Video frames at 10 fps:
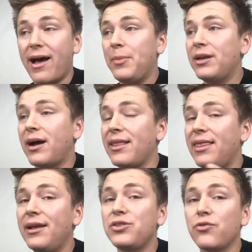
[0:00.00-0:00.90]
mean, I
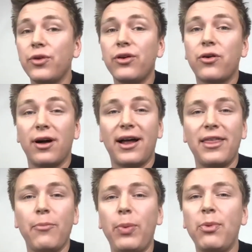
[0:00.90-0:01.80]
think it's a real question. I
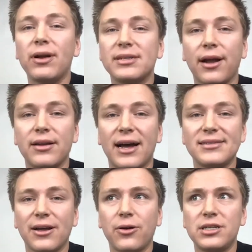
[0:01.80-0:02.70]
think people are scared to ask
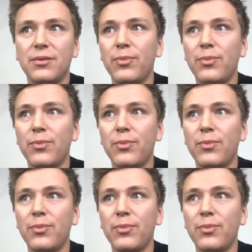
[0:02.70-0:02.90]
that question,